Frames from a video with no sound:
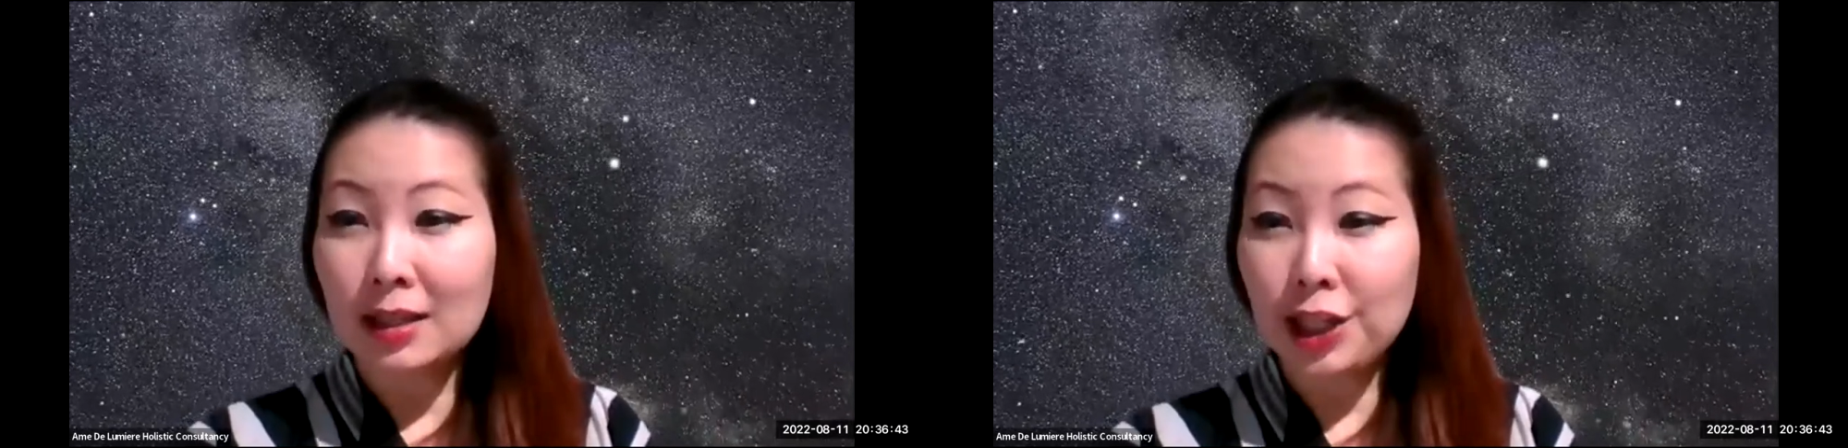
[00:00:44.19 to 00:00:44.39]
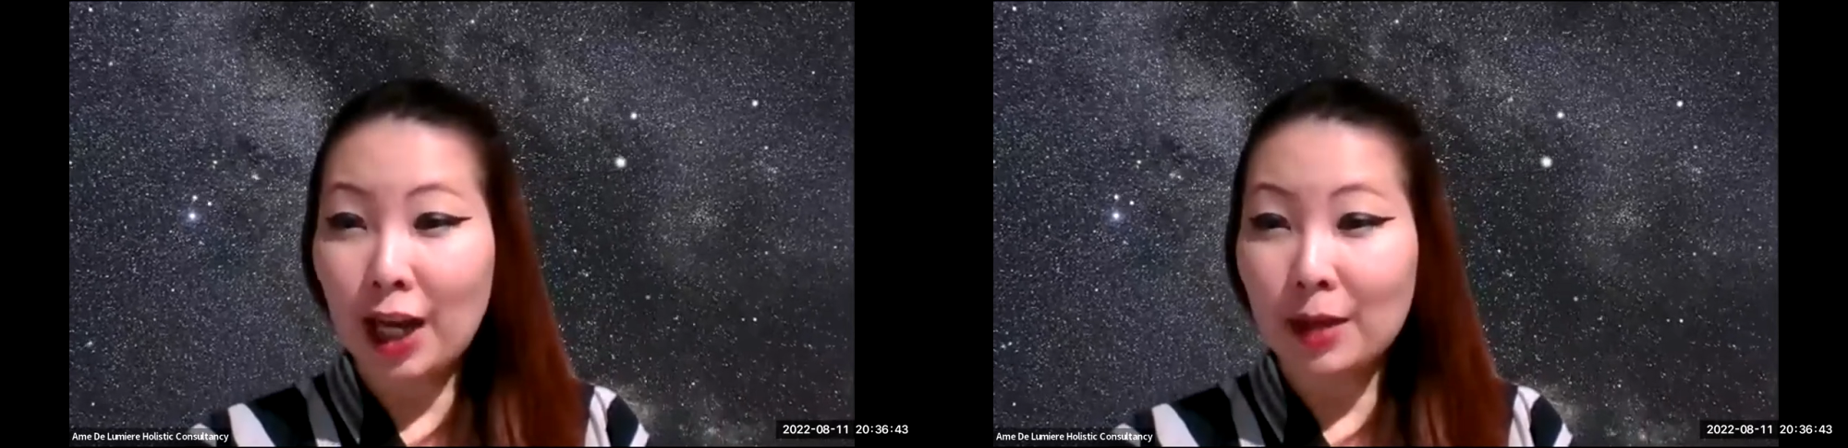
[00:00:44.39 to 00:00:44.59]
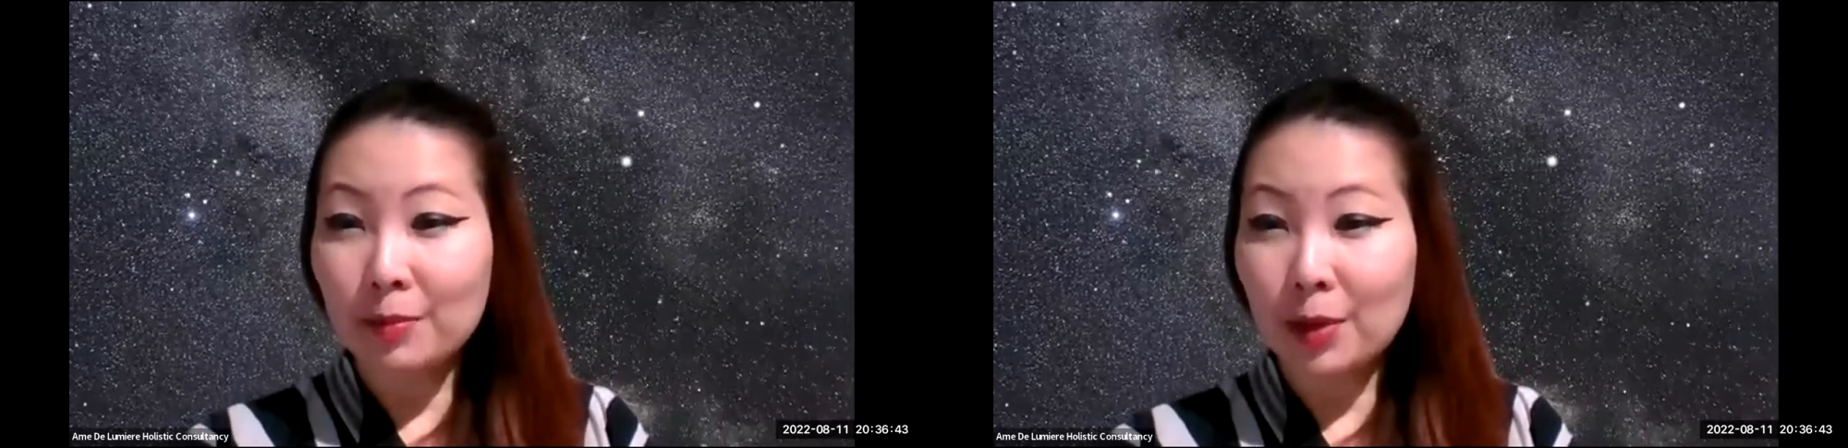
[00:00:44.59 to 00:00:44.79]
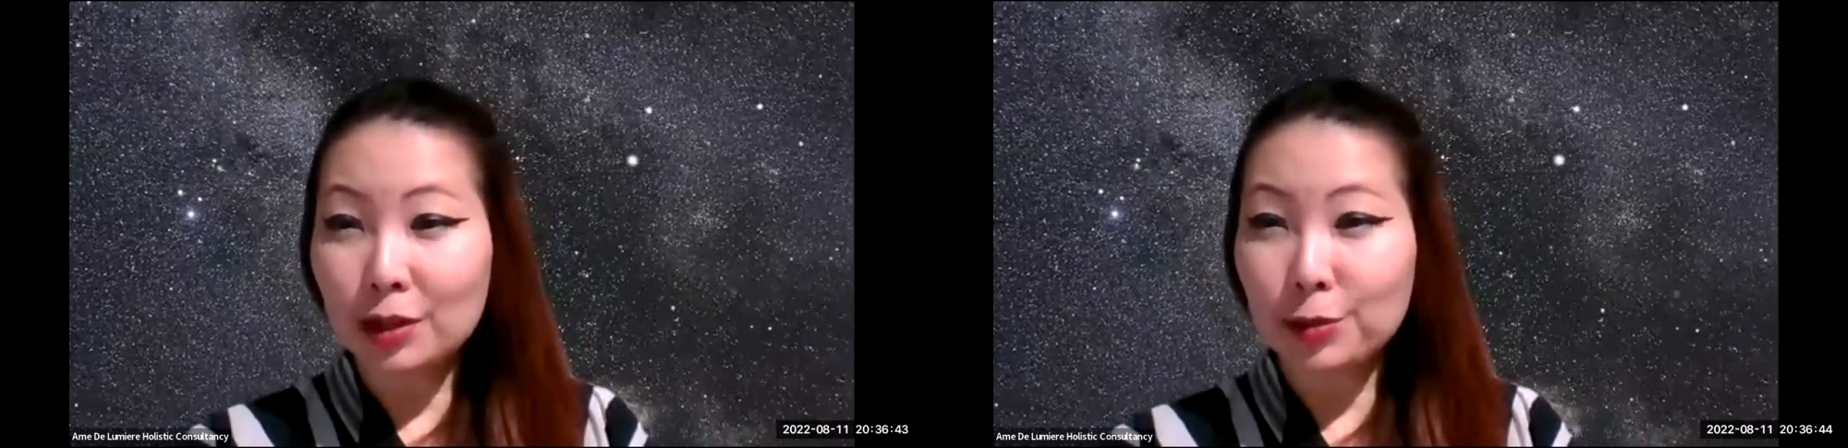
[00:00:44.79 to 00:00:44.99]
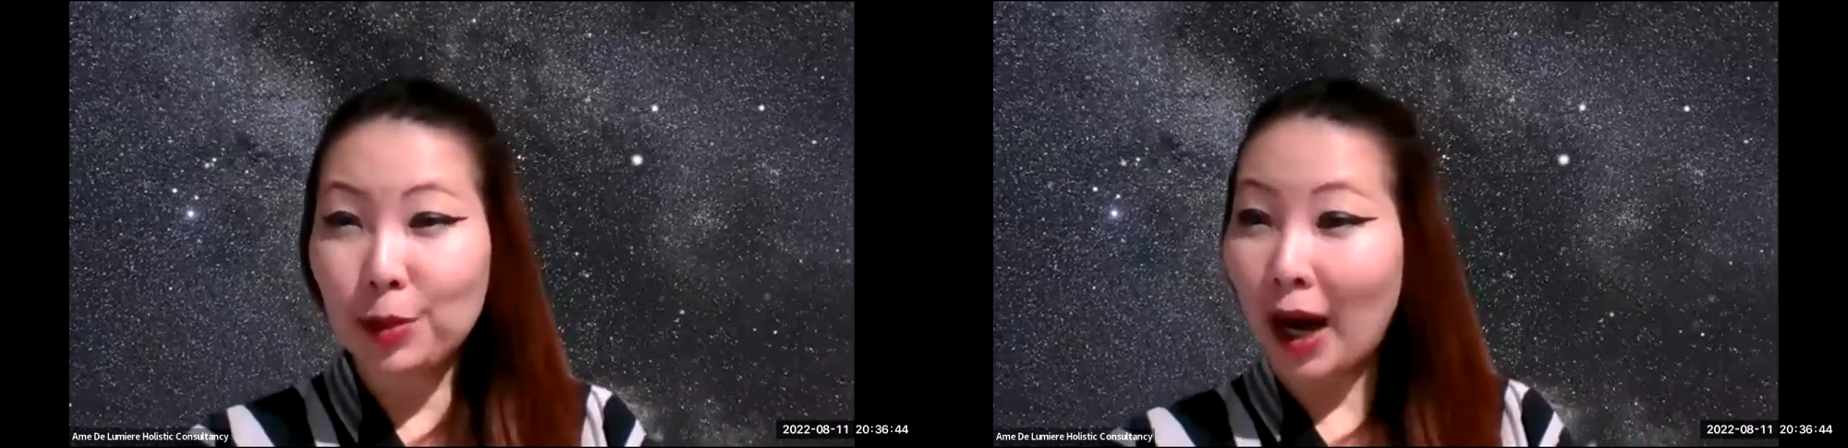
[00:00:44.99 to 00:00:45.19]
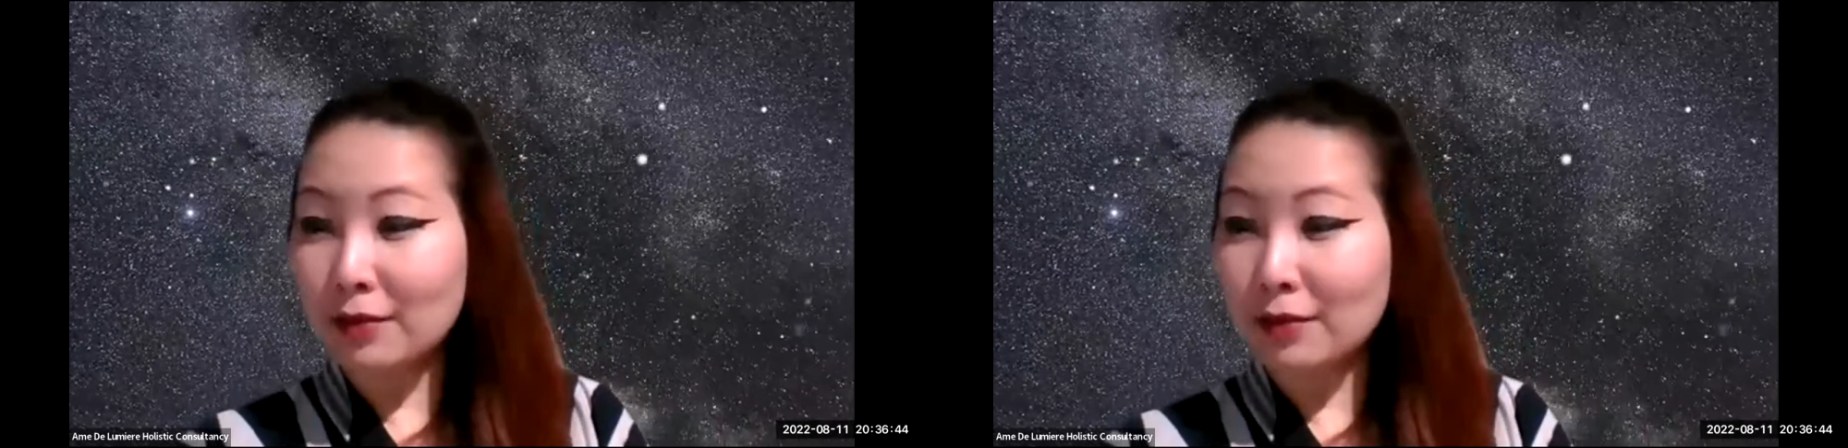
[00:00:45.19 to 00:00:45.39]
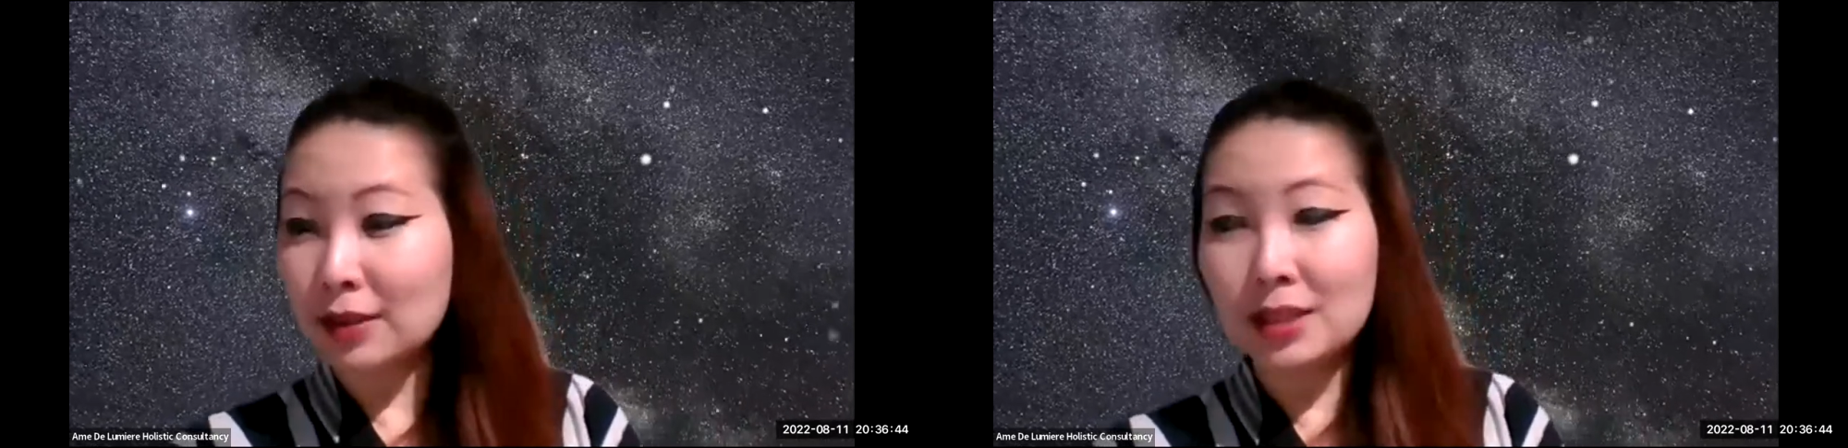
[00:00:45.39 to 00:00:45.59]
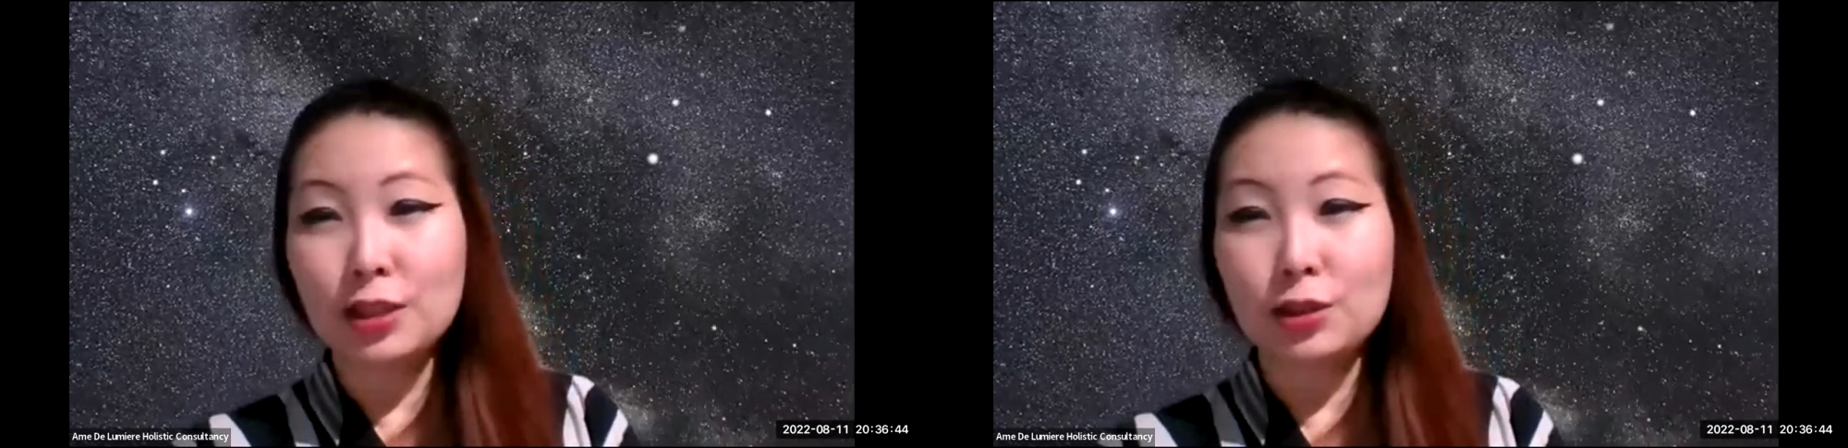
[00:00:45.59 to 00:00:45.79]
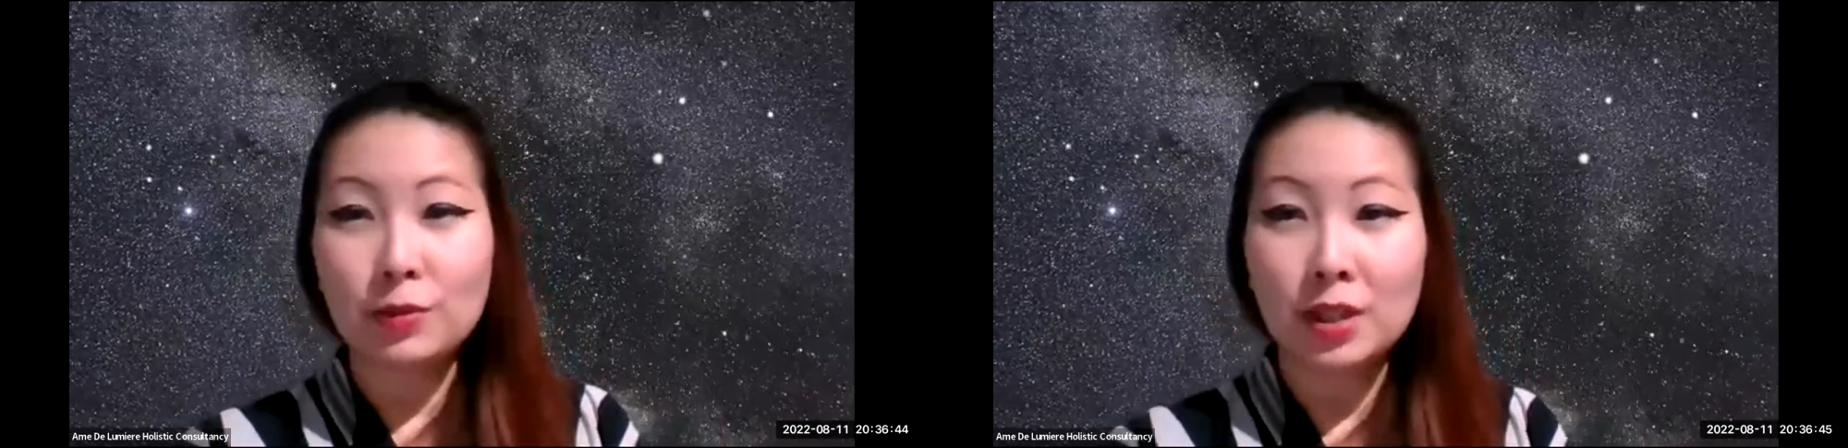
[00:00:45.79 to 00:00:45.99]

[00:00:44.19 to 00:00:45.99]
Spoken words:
chat box privately to